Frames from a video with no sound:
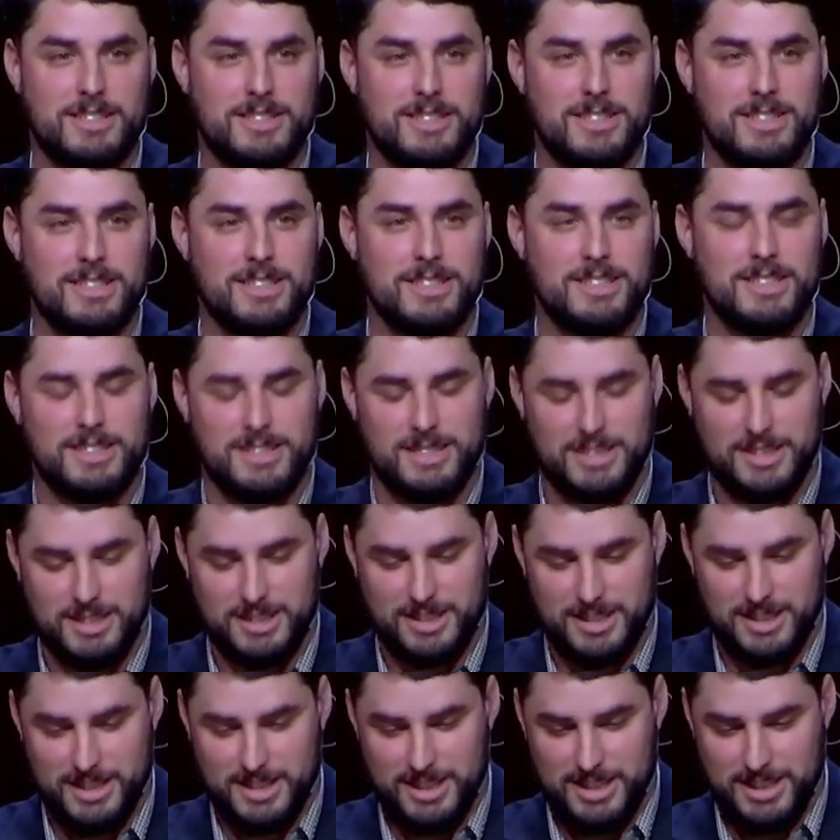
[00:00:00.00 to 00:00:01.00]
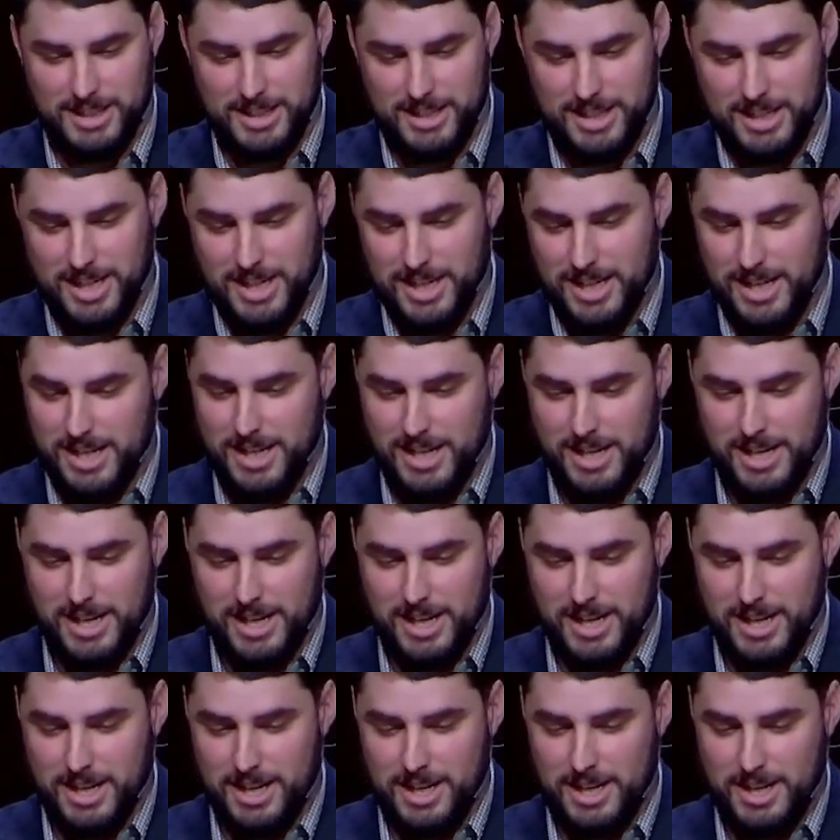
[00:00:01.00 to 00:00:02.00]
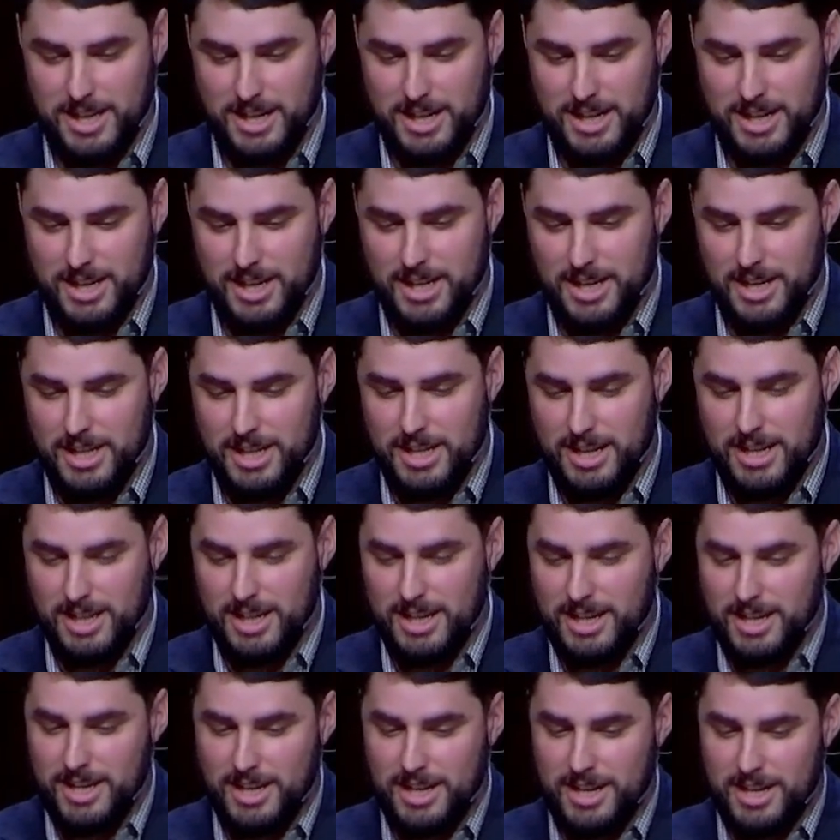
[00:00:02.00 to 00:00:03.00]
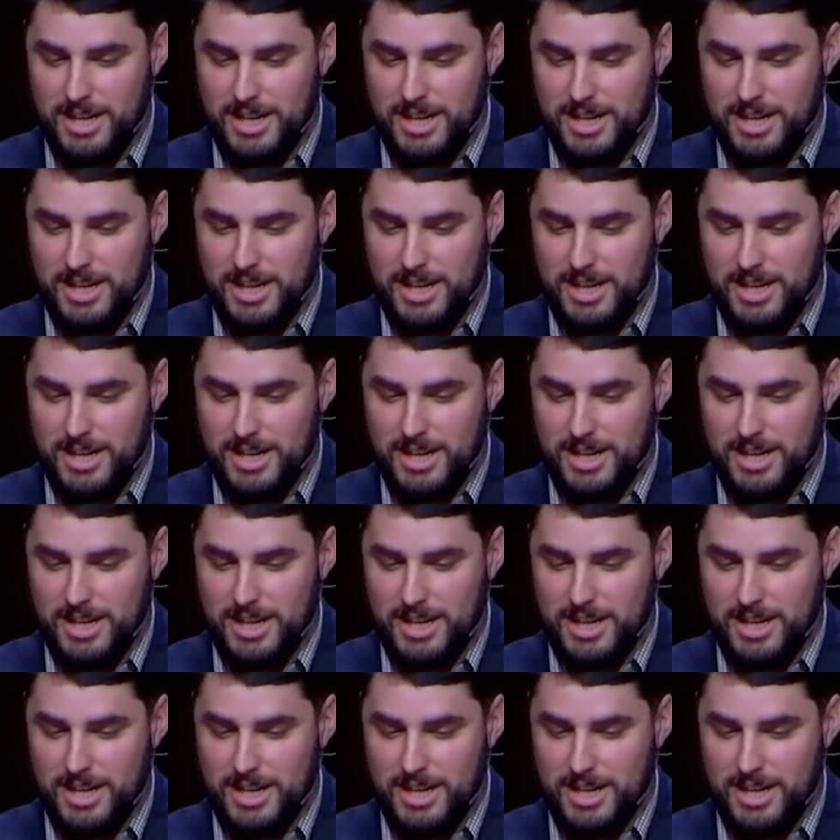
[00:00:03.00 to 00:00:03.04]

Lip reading: No one is speaking in this clip.